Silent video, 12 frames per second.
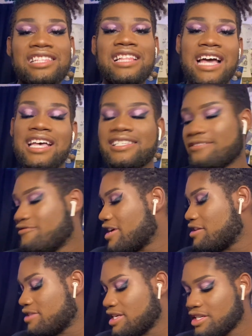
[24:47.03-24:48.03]
The last and
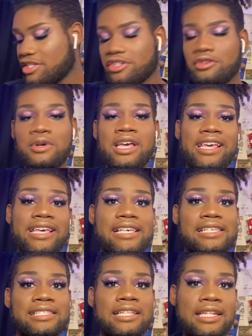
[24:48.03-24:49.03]
final thing to do
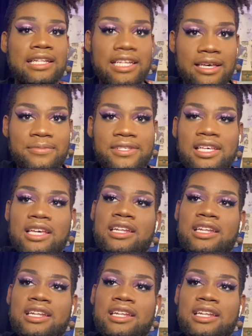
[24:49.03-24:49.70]
is lips.